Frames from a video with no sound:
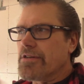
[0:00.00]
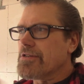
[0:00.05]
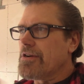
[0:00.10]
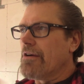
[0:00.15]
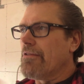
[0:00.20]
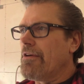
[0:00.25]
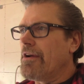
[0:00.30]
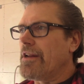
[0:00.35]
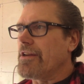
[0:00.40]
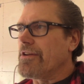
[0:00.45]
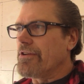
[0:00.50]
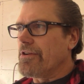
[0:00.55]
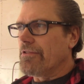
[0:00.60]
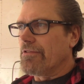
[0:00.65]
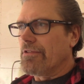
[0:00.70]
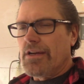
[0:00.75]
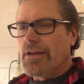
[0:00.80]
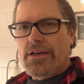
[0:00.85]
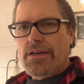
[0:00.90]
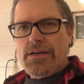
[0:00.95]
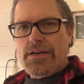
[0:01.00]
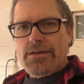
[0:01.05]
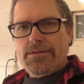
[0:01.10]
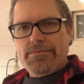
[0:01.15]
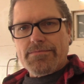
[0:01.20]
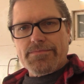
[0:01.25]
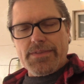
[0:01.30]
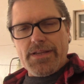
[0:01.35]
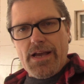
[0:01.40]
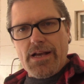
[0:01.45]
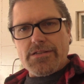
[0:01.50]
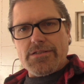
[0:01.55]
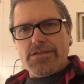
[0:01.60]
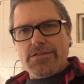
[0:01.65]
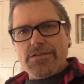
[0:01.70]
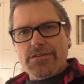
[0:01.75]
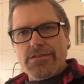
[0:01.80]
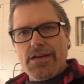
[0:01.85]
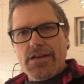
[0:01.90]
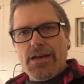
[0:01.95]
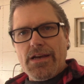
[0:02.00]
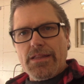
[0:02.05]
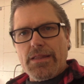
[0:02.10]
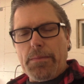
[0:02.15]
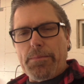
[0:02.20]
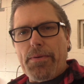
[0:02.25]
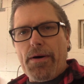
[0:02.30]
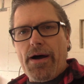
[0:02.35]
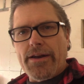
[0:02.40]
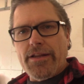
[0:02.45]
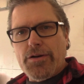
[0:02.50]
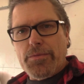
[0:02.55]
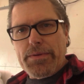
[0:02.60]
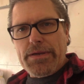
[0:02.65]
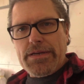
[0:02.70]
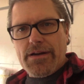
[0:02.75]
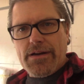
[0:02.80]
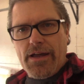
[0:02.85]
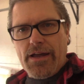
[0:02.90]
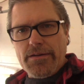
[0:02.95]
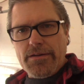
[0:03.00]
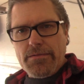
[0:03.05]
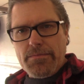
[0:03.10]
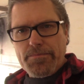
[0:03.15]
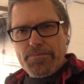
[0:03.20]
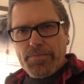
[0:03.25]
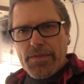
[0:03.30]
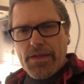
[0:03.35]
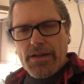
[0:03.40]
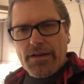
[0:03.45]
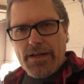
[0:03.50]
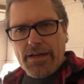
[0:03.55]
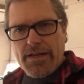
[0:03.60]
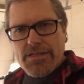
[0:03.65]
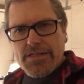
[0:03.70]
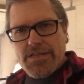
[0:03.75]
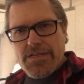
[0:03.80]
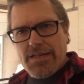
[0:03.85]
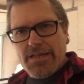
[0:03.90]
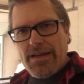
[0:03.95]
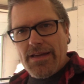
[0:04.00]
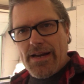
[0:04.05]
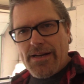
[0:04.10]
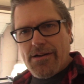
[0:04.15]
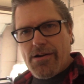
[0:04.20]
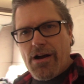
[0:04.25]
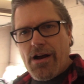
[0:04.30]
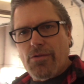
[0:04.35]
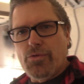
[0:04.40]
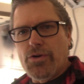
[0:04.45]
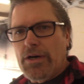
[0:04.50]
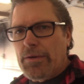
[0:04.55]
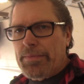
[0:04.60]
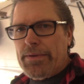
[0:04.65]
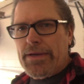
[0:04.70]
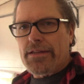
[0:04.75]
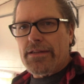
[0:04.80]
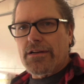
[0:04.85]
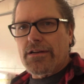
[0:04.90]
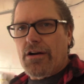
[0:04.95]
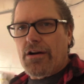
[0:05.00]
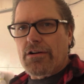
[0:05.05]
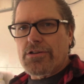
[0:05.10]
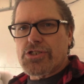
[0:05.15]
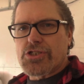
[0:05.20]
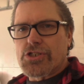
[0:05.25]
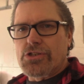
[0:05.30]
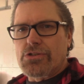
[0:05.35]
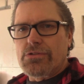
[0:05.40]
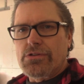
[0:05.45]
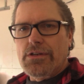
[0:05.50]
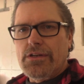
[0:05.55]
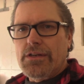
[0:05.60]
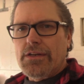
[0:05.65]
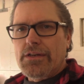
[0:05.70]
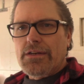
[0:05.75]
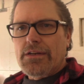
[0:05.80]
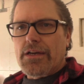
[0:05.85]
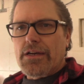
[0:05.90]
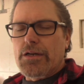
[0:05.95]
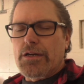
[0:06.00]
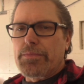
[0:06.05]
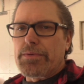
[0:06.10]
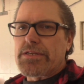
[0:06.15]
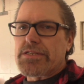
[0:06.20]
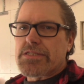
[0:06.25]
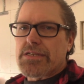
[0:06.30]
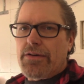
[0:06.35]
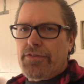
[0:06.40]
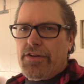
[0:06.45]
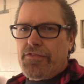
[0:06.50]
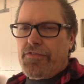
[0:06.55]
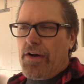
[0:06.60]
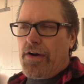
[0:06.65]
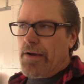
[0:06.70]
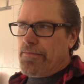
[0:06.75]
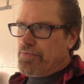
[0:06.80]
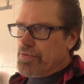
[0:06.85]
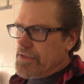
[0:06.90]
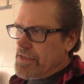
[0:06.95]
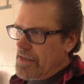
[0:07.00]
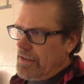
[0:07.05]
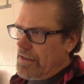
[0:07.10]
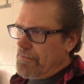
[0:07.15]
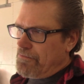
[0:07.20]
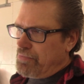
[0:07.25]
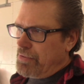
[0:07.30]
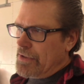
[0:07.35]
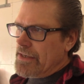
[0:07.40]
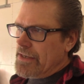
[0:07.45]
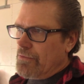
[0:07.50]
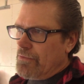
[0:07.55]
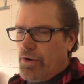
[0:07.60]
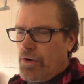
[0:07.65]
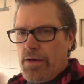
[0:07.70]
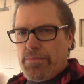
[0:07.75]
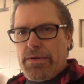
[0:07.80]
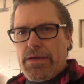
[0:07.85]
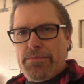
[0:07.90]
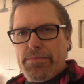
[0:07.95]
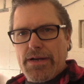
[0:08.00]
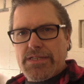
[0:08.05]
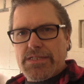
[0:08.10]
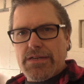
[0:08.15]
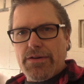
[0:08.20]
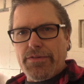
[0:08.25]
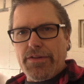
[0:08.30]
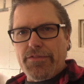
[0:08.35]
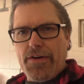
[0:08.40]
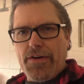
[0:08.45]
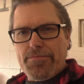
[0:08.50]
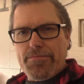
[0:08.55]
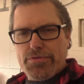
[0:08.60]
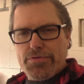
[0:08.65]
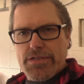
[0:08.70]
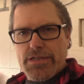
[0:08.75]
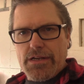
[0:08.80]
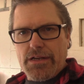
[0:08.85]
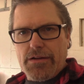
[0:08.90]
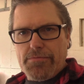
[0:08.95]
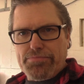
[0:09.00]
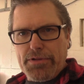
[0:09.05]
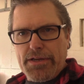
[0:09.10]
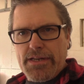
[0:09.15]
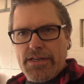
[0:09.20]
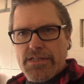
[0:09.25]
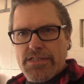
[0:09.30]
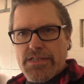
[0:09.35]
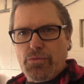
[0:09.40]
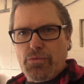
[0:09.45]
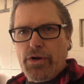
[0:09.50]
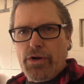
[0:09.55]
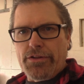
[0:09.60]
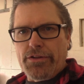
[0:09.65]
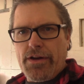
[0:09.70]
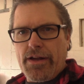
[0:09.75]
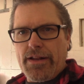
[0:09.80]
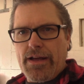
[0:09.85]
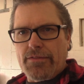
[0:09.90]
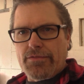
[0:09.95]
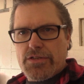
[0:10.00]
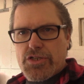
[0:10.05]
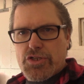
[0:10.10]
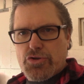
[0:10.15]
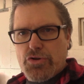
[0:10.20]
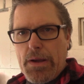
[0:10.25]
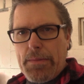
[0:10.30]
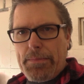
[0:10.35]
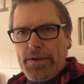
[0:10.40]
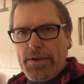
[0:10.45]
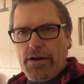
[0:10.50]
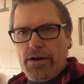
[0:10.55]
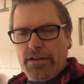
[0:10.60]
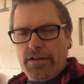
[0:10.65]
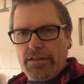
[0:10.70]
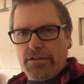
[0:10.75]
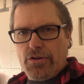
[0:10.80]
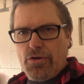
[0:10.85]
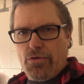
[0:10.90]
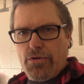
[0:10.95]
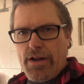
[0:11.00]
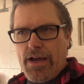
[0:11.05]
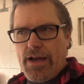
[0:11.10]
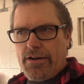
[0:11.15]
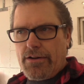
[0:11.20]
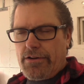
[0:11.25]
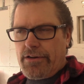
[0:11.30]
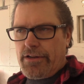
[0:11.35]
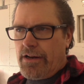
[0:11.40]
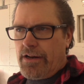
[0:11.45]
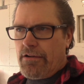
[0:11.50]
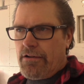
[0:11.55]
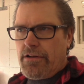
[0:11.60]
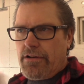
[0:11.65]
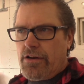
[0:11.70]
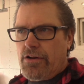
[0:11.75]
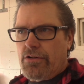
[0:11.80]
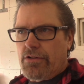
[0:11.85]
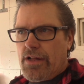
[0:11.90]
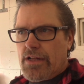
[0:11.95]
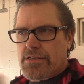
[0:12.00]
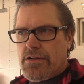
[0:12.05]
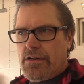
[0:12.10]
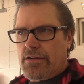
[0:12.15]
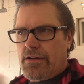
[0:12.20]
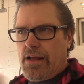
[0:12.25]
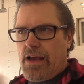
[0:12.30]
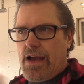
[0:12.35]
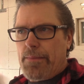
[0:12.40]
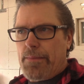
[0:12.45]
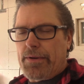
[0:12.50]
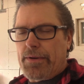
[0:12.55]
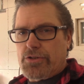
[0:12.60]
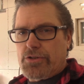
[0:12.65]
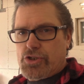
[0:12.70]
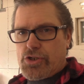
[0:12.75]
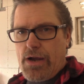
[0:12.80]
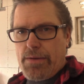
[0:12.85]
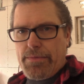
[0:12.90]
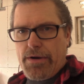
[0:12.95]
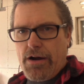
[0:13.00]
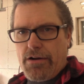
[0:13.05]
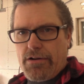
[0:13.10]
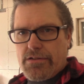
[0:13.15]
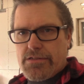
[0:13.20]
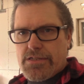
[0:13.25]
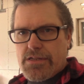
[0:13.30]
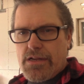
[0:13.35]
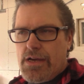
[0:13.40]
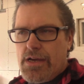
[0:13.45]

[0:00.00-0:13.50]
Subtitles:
already new. Yes, the body will be done. Like I said, that car will be at the car show. It'll be 75% complete, and what I mean by 75% complete is it will not have the striping on it, the cord hat on it. I already know that's not going to happen. I'll try my hardest,